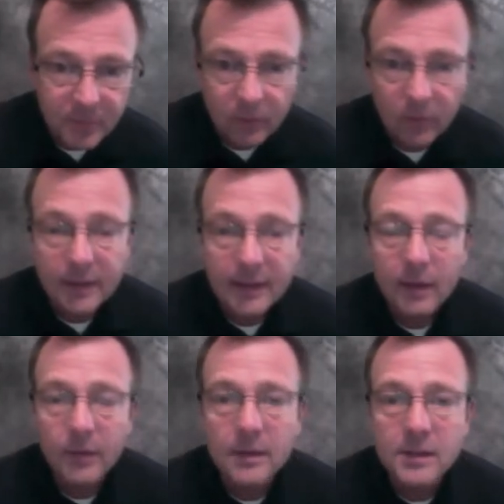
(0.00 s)
Right
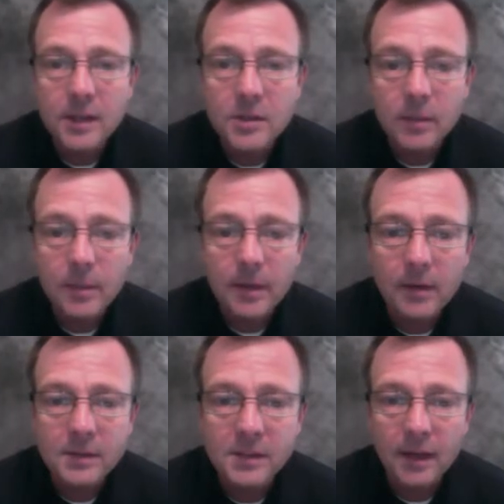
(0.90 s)
now the touch up
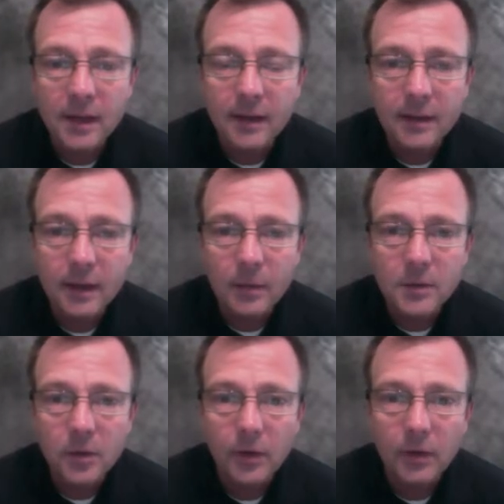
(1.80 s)
appearance is on. I want
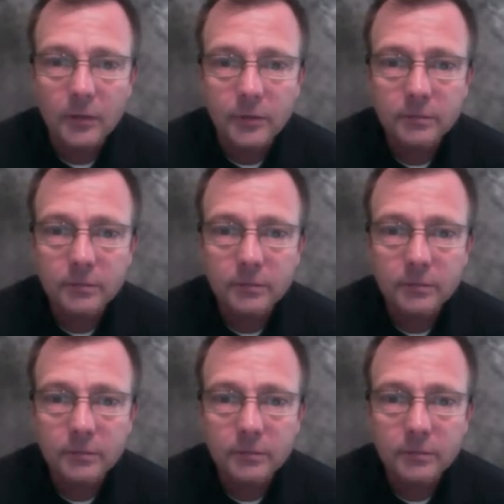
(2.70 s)
to turn it off.